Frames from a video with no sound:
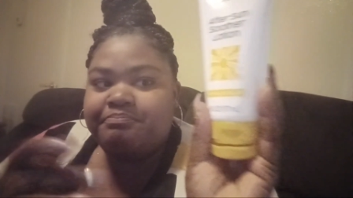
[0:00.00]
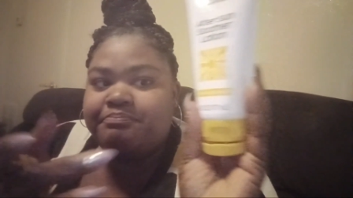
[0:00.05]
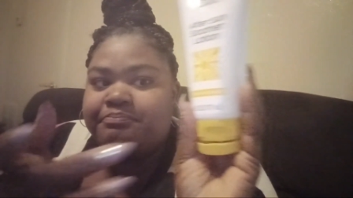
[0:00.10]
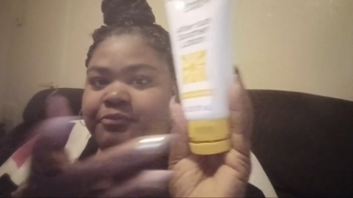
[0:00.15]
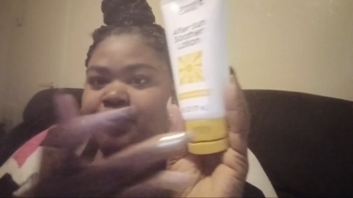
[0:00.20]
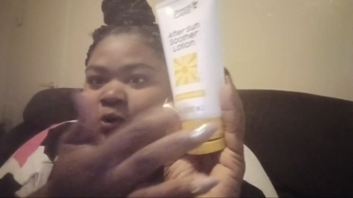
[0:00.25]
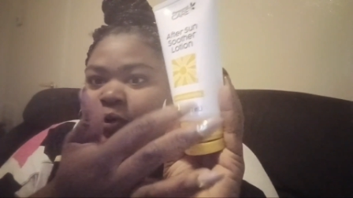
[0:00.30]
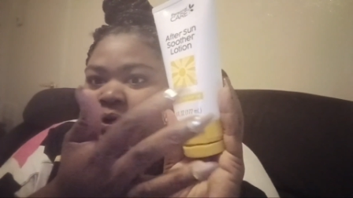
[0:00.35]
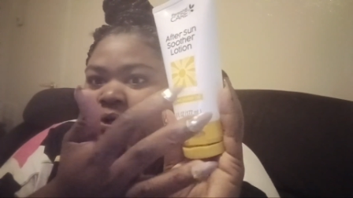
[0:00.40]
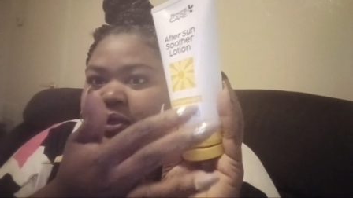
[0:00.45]

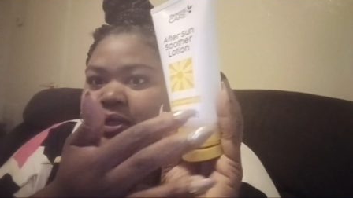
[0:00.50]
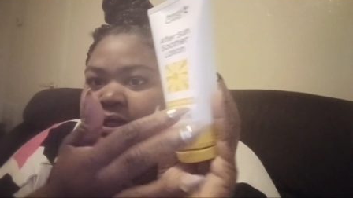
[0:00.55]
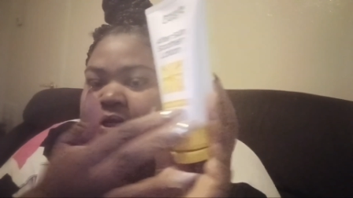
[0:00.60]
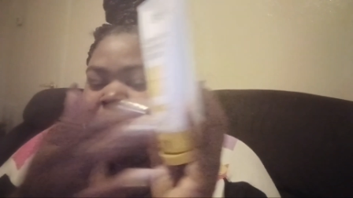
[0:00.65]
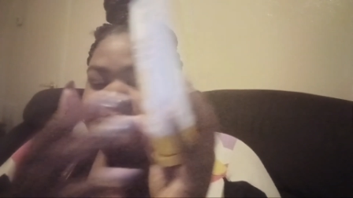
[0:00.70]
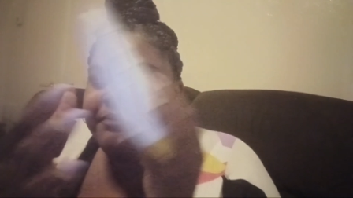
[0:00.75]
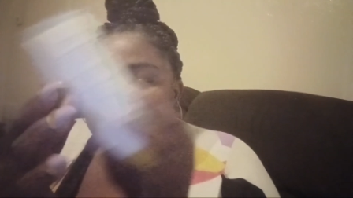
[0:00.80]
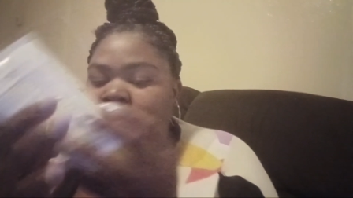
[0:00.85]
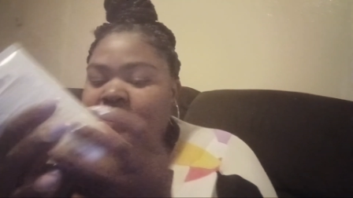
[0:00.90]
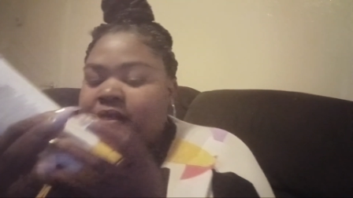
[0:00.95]
oil in it.
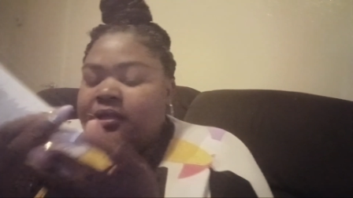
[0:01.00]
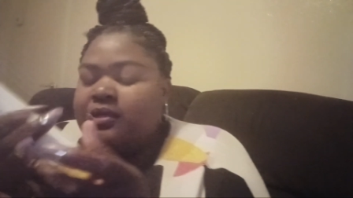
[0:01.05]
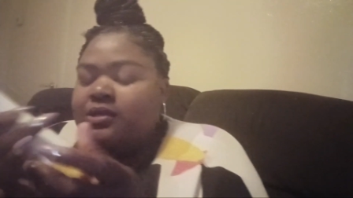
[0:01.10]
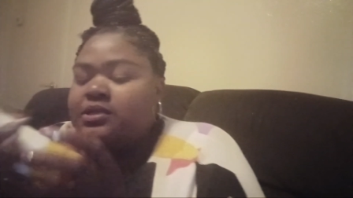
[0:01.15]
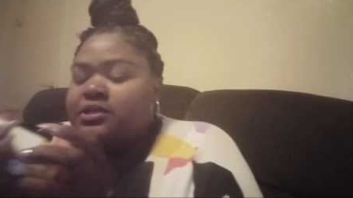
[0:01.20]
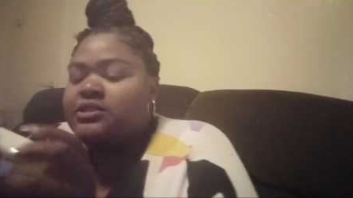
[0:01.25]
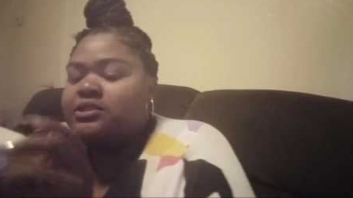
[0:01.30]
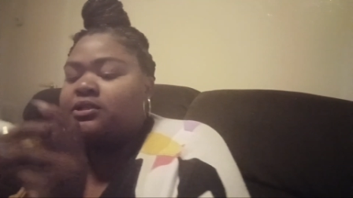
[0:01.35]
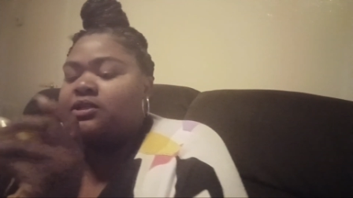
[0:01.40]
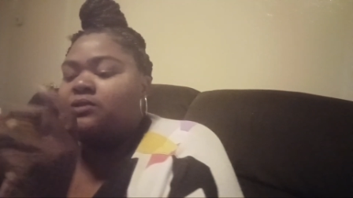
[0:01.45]

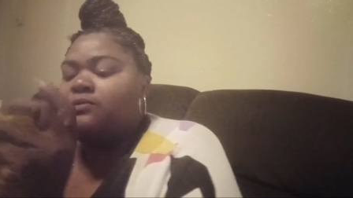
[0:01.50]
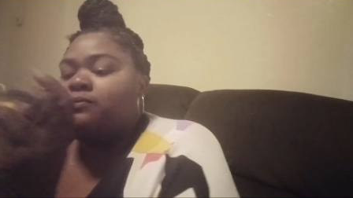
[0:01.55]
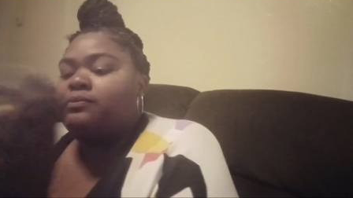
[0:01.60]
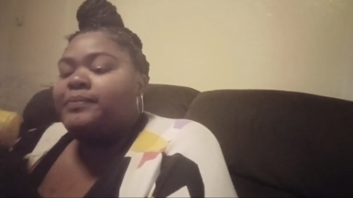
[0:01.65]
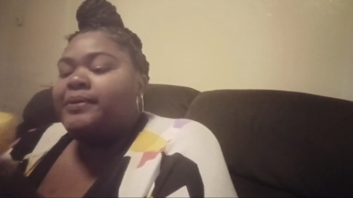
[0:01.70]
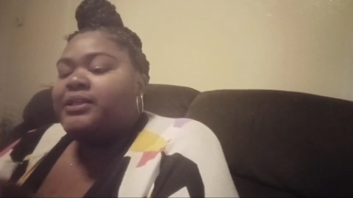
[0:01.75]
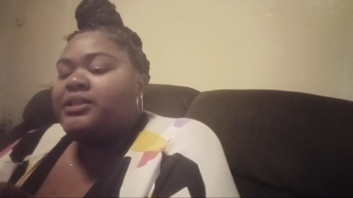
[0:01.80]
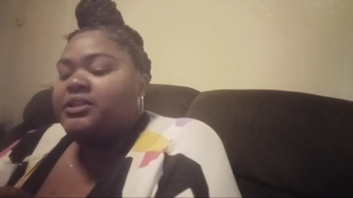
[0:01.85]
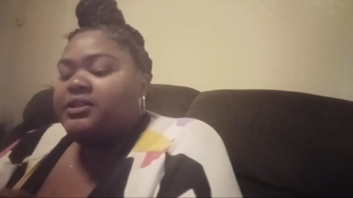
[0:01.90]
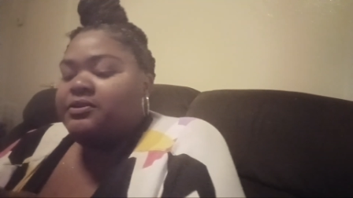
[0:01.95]
So that's what I'm about
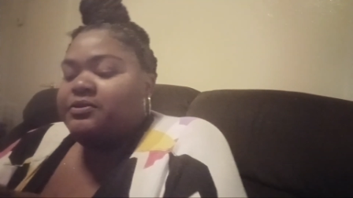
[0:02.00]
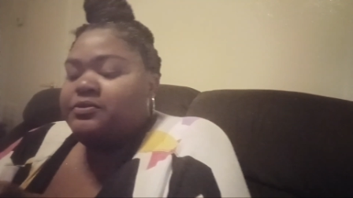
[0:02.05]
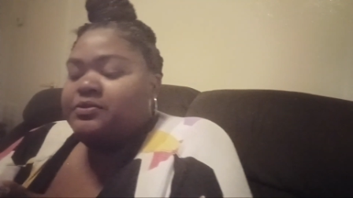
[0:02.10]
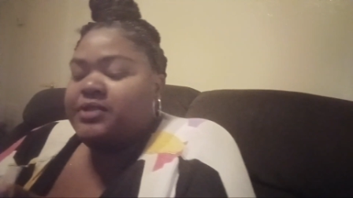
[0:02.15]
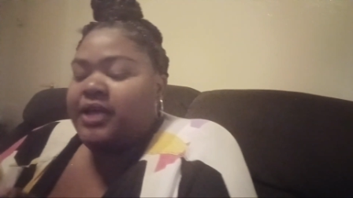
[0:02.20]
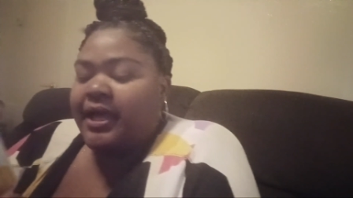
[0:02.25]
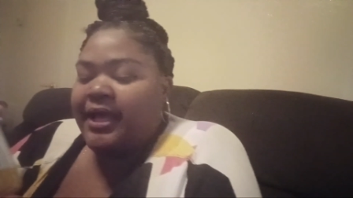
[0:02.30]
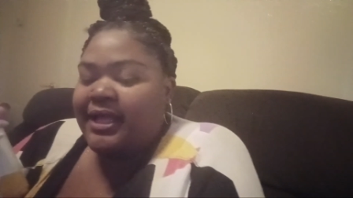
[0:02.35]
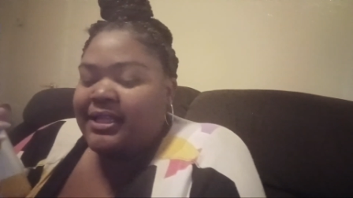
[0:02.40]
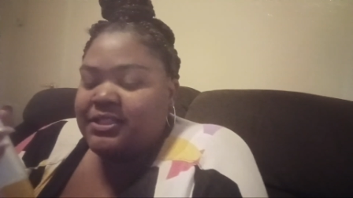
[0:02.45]
to use. I
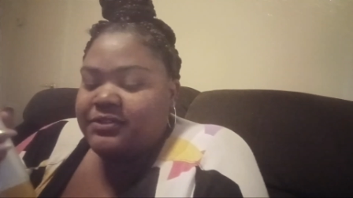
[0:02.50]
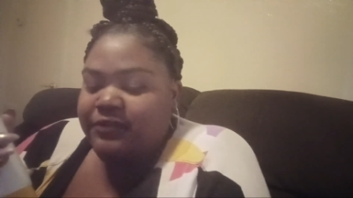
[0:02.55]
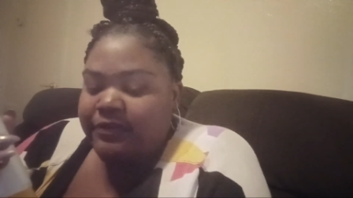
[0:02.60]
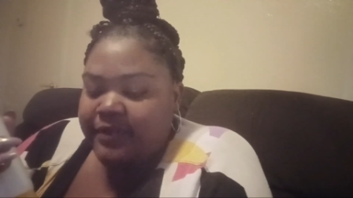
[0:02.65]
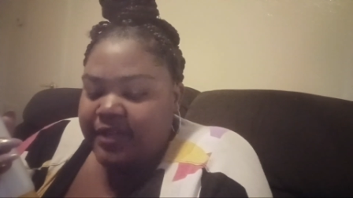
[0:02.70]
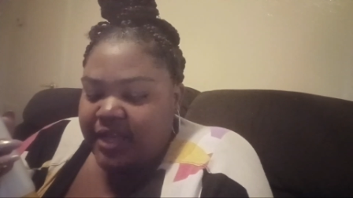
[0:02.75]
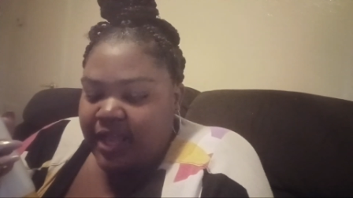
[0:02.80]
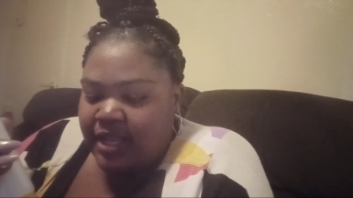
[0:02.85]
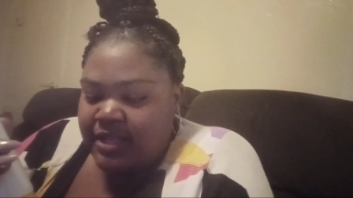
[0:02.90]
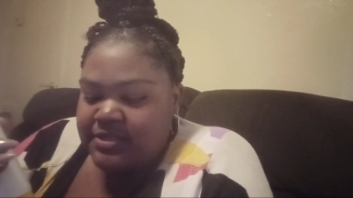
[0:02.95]
got this from the
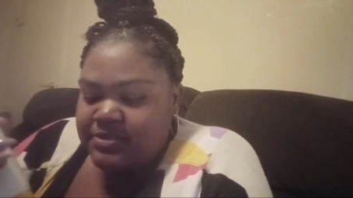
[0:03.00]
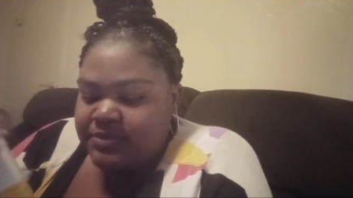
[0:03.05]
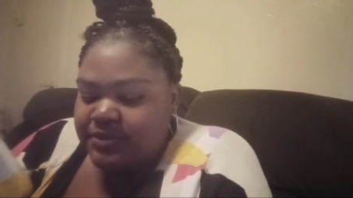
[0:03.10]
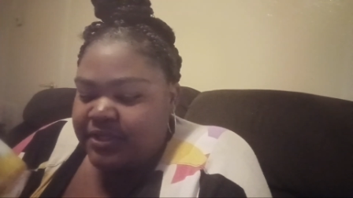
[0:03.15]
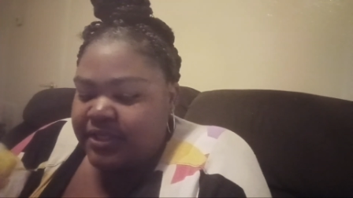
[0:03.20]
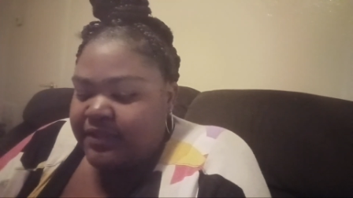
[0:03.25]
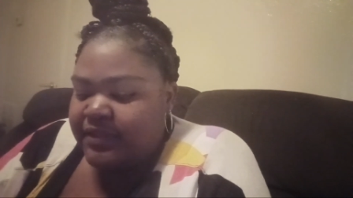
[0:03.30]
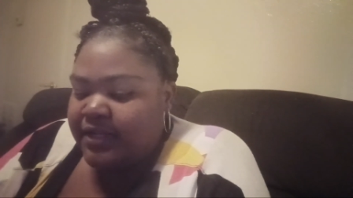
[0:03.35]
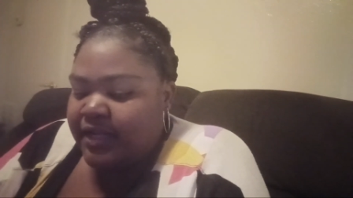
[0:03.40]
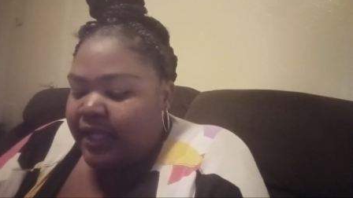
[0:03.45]
dollar store the
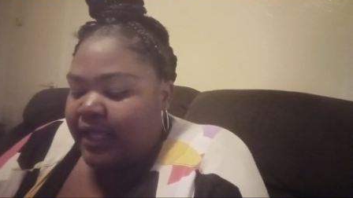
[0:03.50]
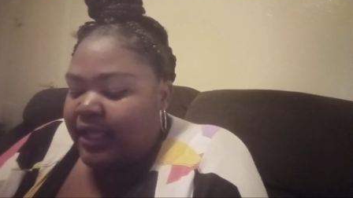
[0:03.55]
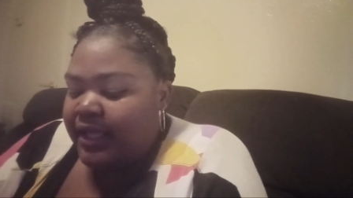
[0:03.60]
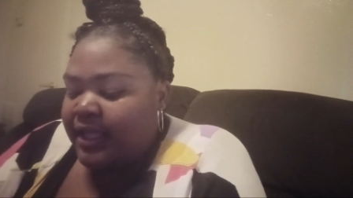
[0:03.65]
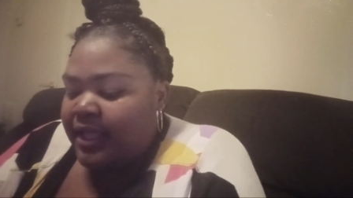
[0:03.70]
other day.